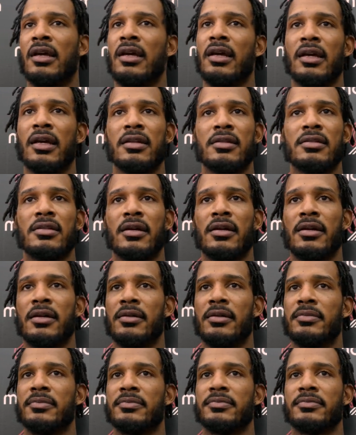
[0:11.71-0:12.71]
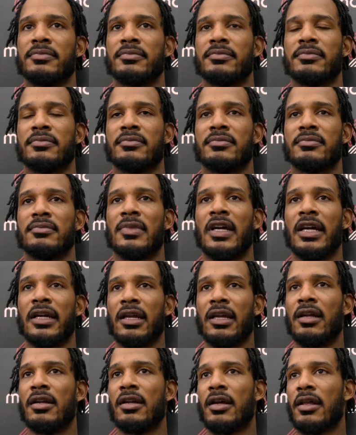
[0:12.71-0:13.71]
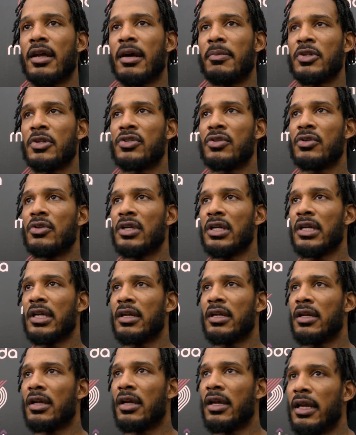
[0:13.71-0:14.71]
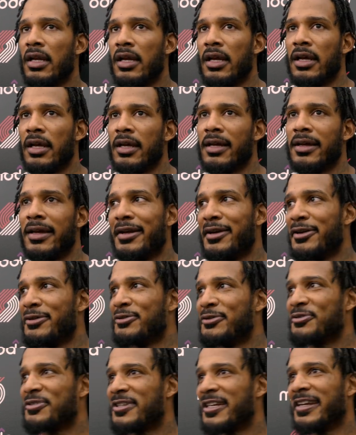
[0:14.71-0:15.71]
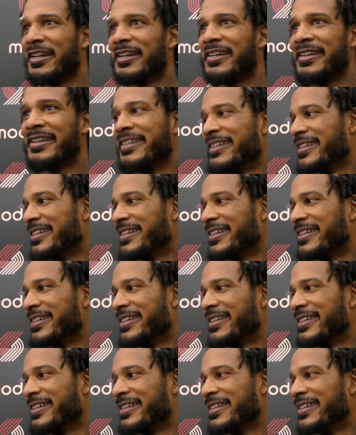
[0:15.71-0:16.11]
and I get another opportunity in a new city.